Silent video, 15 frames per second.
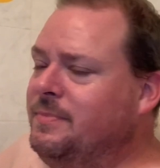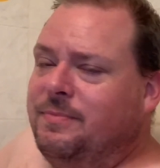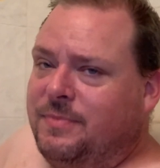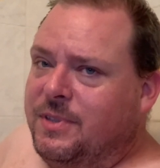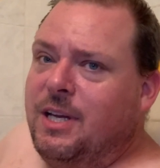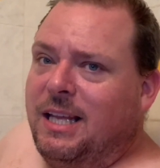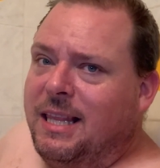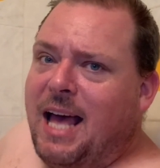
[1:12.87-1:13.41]

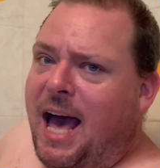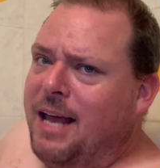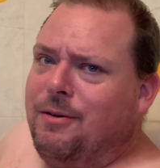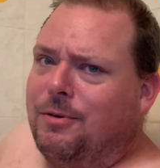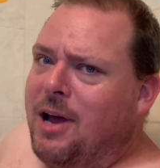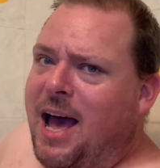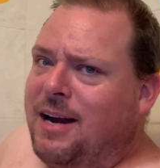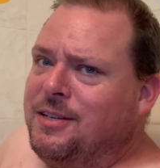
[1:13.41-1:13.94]
I don't
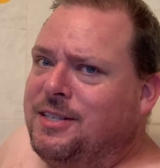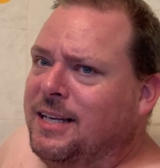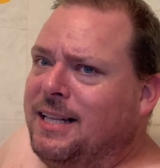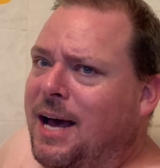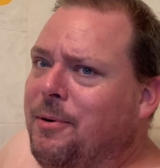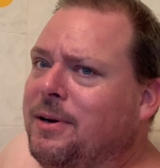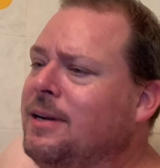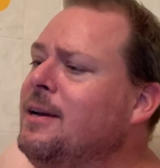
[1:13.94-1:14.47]
know how to sing
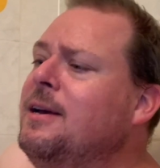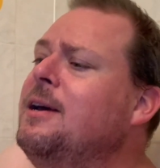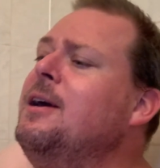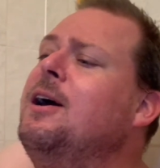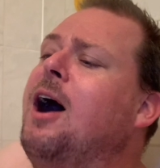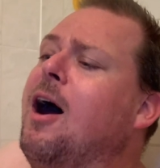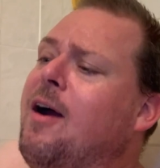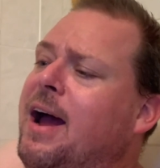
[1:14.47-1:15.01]
that one.
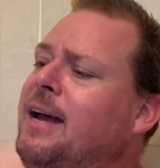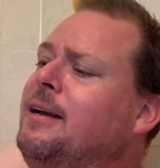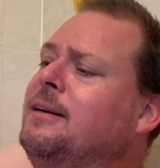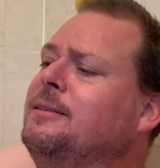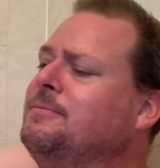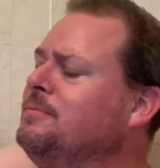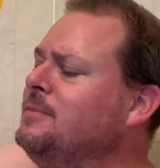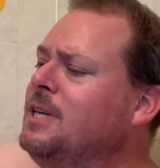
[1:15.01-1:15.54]
All right,
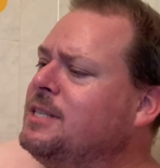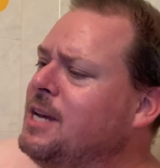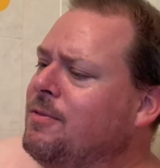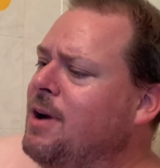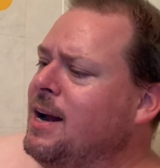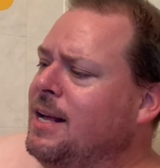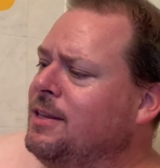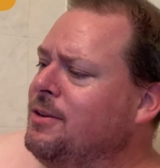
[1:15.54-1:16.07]
let's get
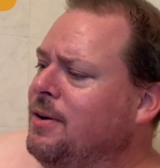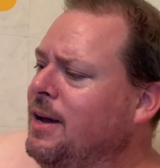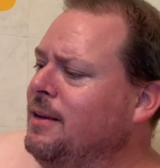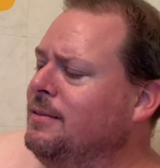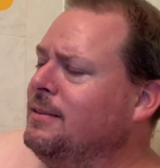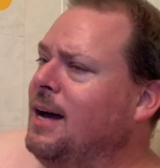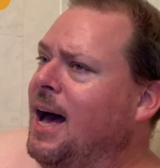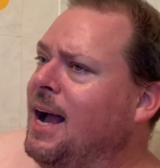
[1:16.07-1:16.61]
right into
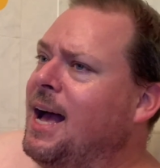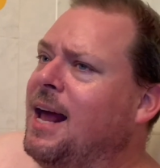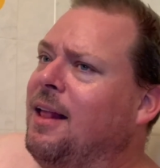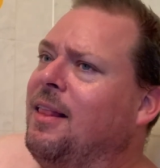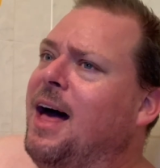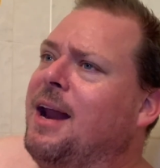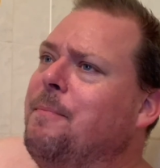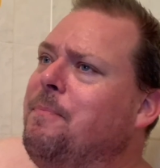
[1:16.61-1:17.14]
it. I got a
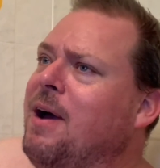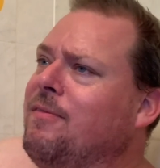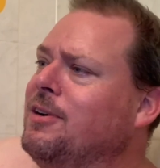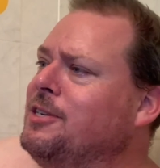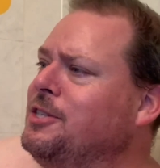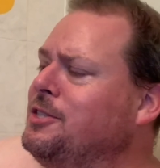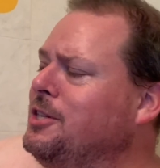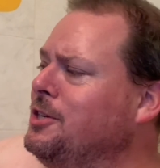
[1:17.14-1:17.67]
lot of
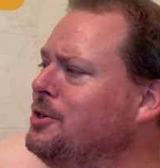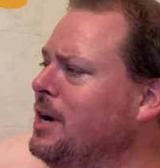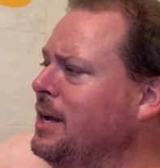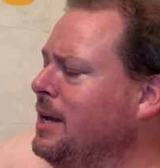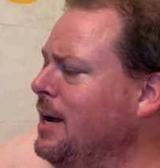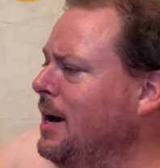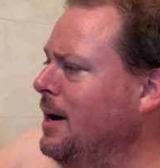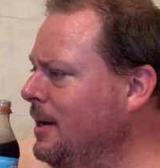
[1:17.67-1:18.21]
beverages to drink
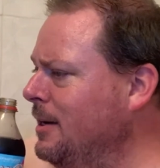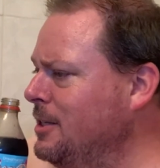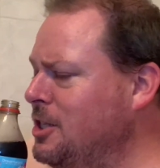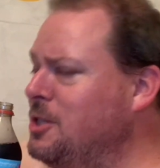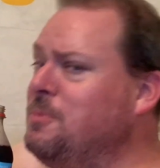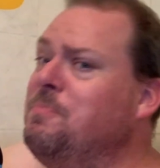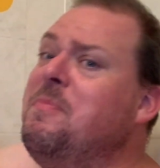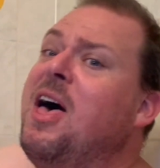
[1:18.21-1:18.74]
here.
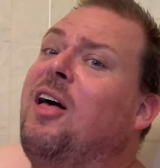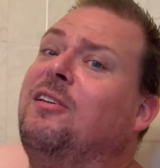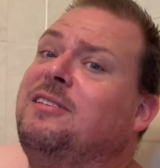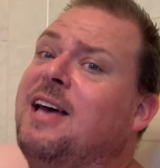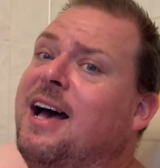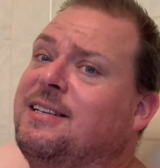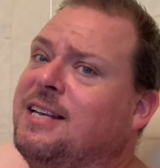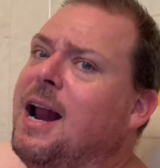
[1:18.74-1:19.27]
Smell
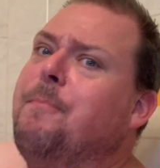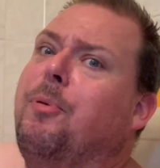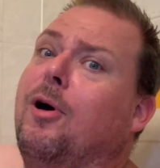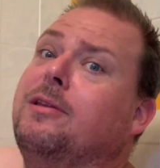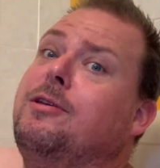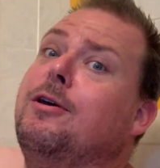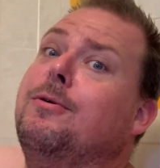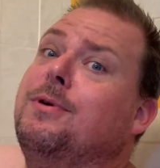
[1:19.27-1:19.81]
test. And I
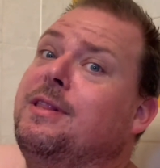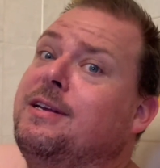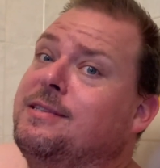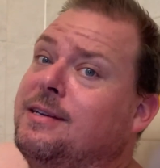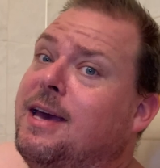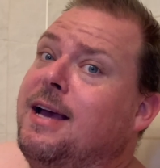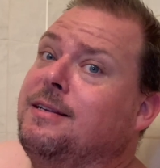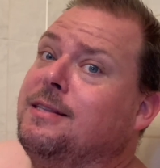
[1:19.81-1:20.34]
bought two of these
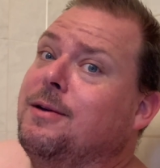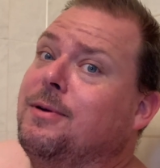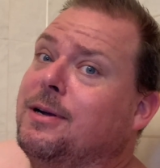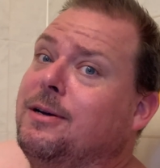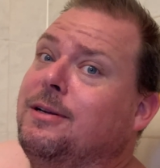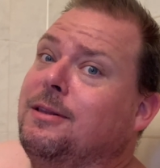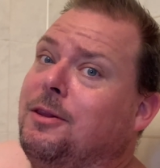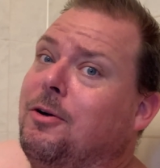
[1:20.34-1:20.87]
in case they were
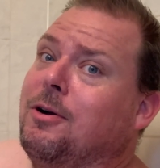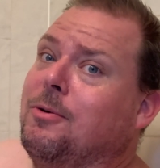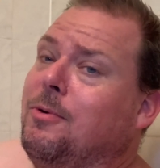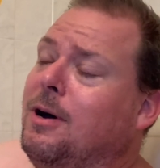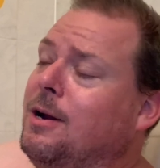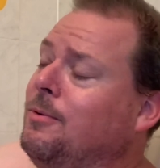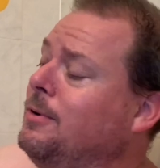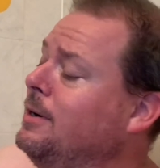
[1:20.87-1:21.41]
good and Lauren
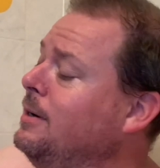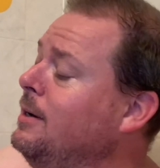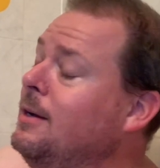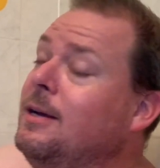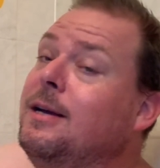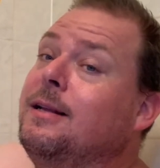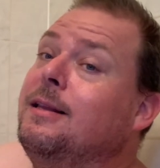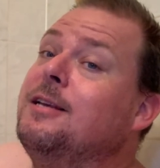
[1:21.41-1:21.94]
wanted one.
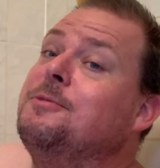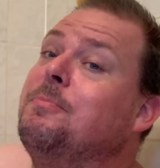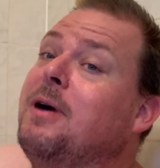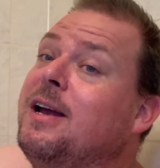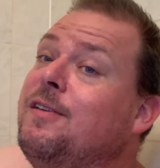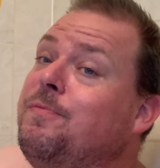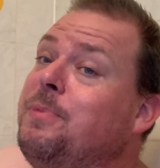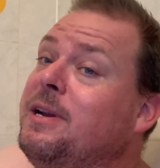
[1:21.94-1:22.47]
This
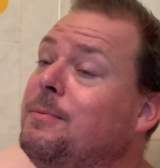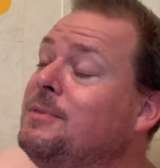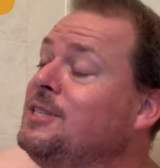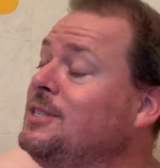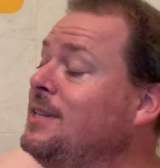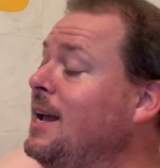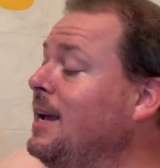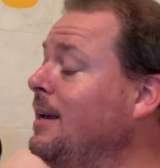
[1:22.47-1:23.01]
might have been a
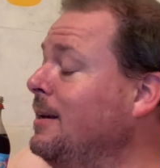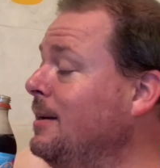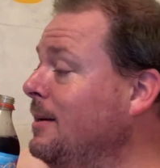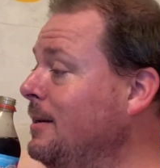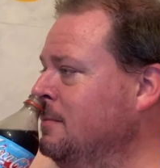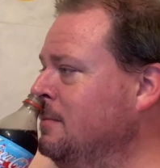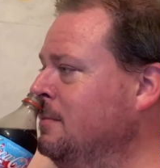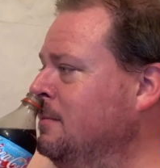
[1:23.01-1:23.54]
mistake.
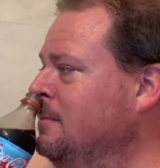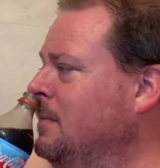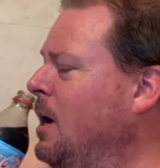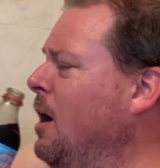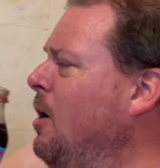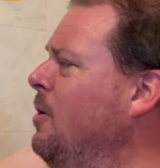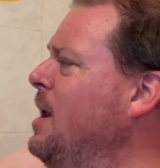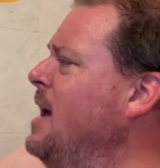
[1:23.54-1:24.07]

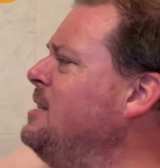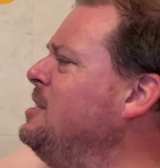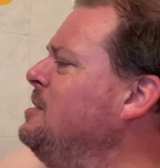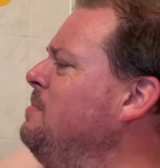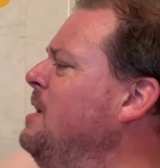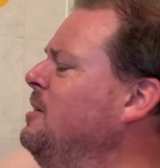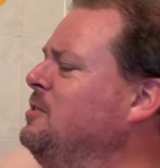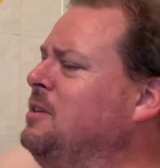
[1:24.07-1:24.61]
Oh, that
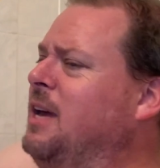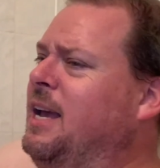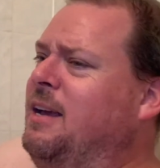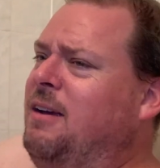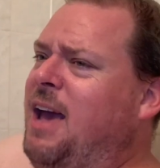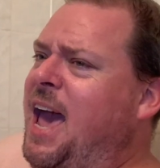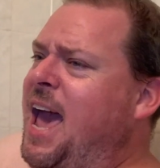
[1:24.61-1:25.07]
smells like